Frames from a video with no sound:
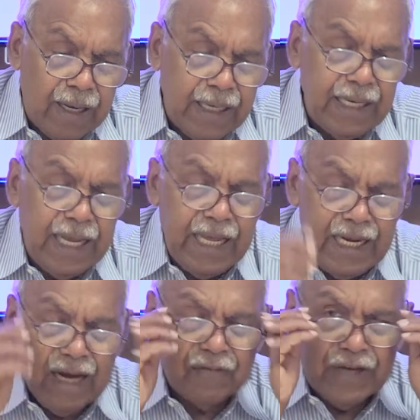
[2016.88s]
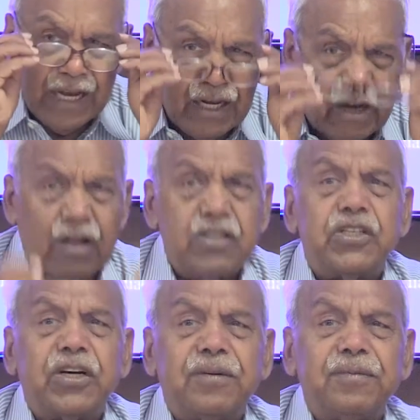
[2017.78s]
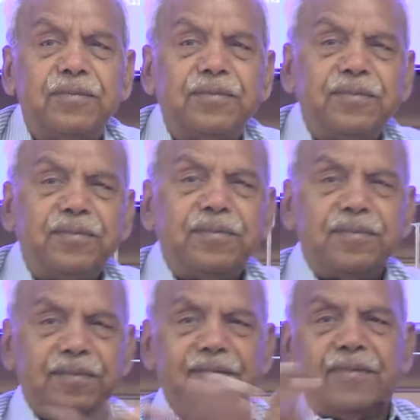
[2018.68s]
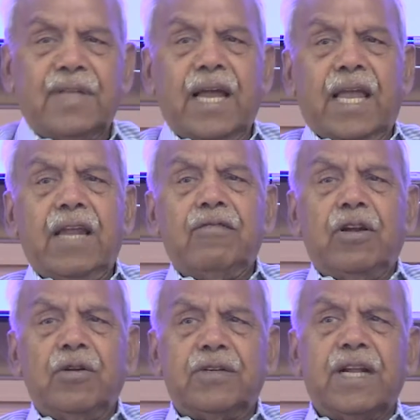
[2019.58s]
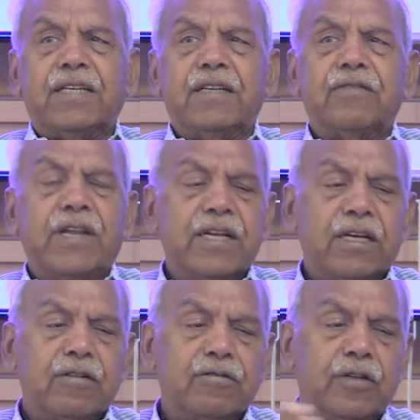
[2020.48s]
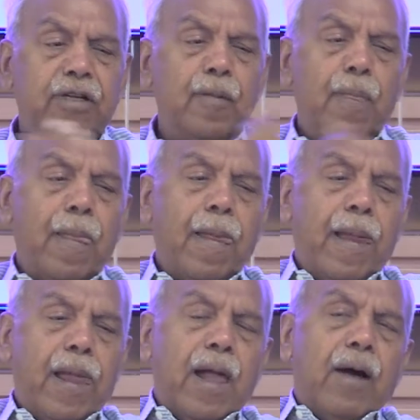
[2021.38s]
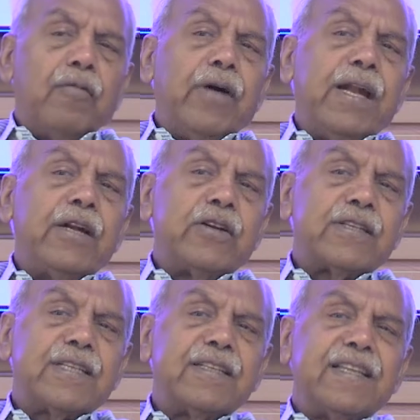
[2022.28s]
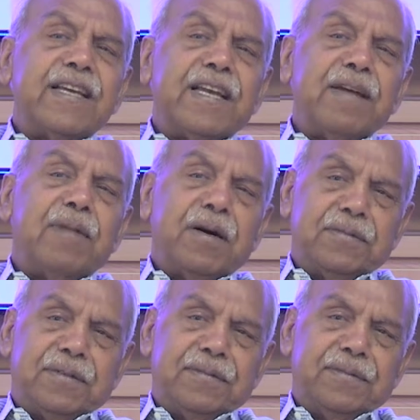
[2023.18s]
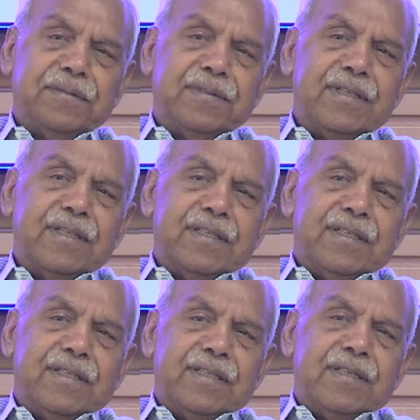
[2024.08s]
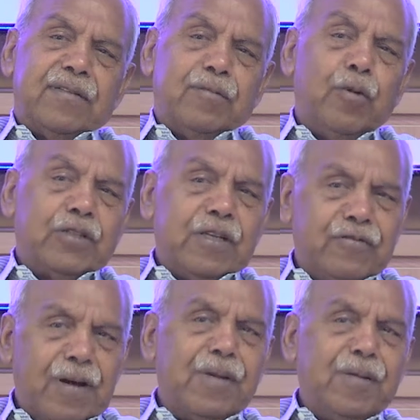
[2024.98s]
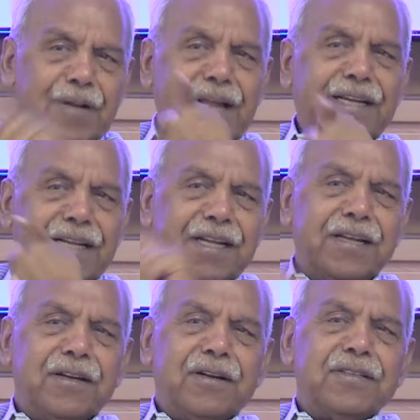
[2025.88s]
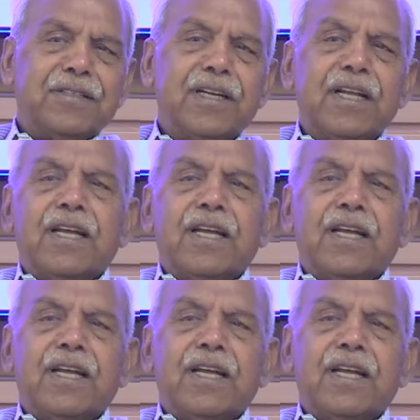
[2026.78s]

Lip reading: In area of agriculture, again we looked at it very carefully. Very interesting thing came out, both in family planning and agriculture.